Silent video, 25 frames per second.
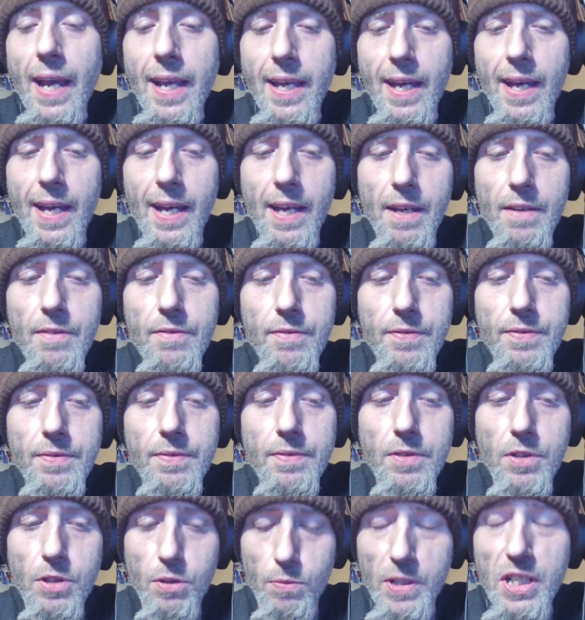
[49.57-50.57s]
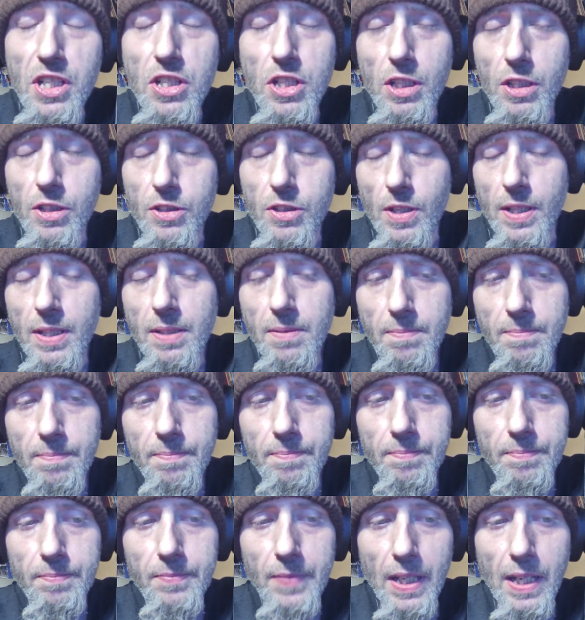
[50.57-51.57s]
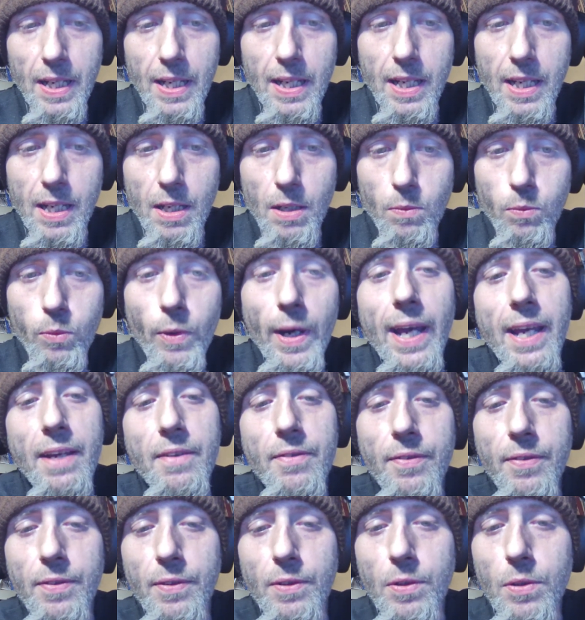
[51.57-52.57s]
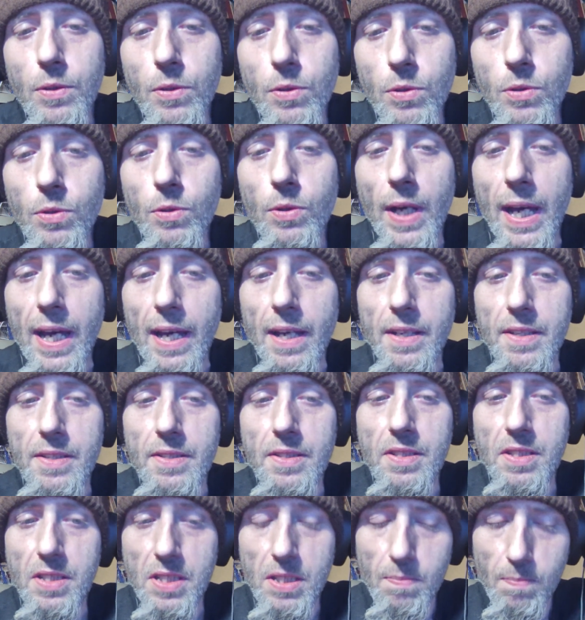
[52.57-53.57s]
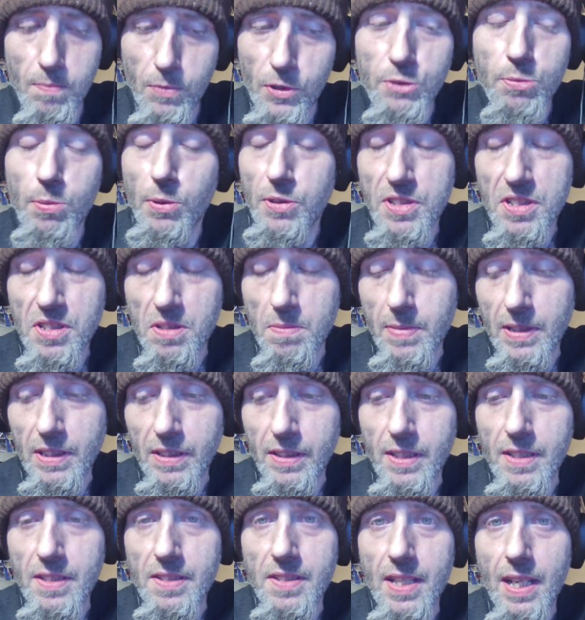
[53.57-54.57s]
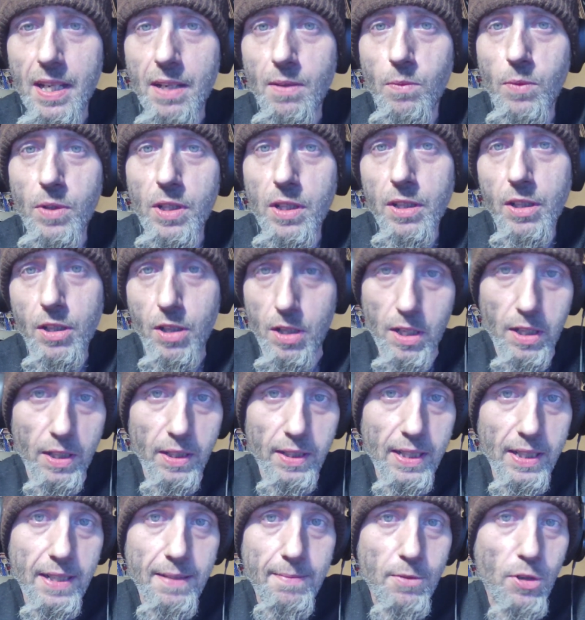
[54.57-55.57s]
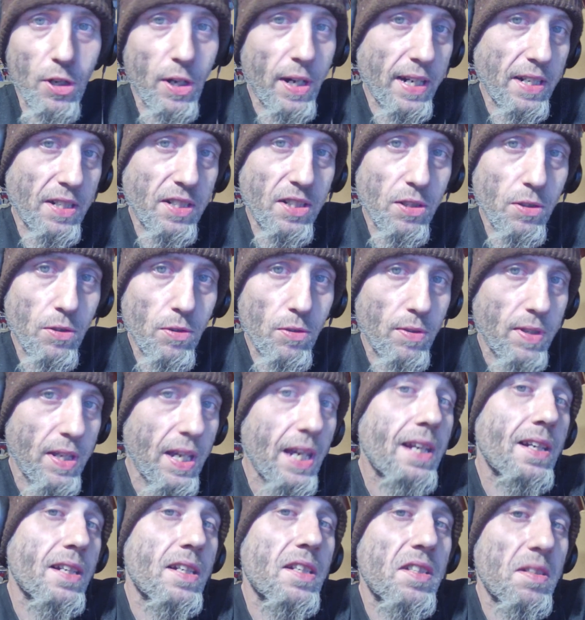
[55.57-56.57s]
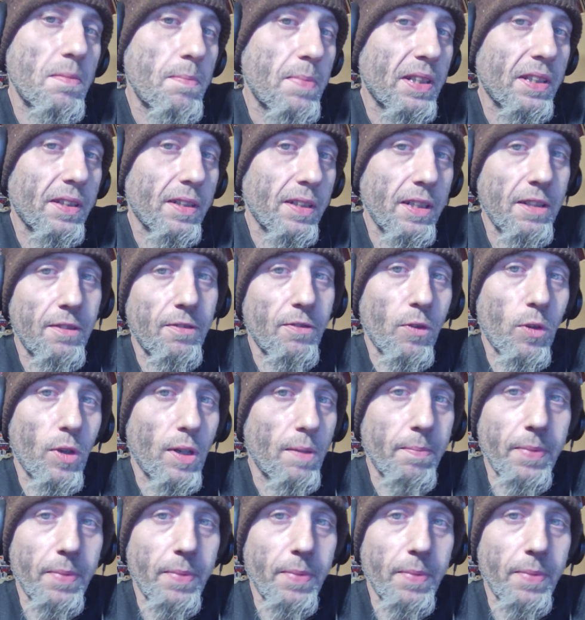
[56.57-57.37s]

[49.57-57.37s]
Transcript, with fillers: have three children a wife who has multiple disabilities that we're currently trying to get disability for,